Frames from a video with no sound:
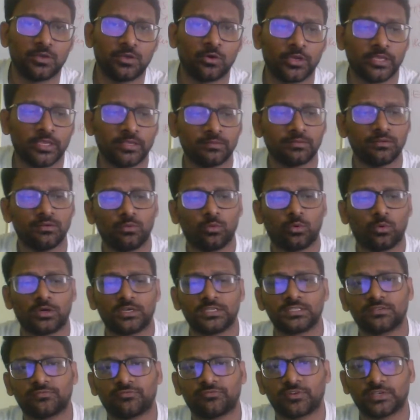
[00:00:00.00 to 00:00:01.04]
Okay,
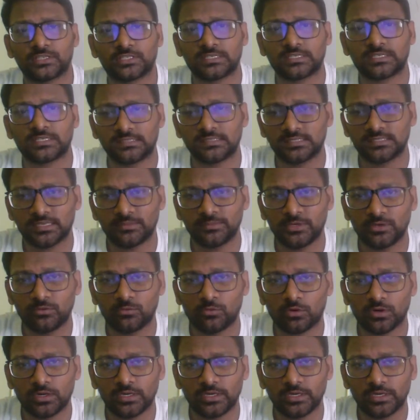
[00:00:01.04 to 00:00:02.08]
what is the first enzyme
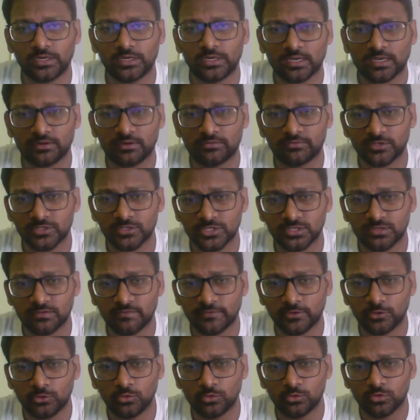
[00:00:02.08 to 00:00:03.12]
involved in the conversion
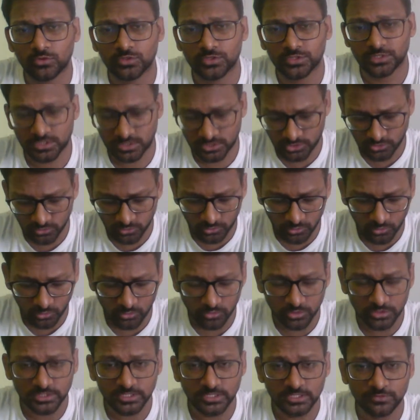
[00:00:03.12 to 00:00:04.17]
of glucose to
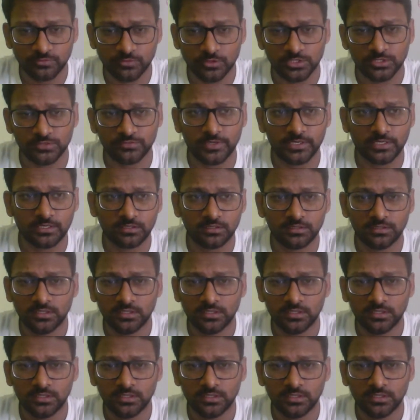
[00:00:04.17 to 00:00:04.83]
glucose 6 phosphate?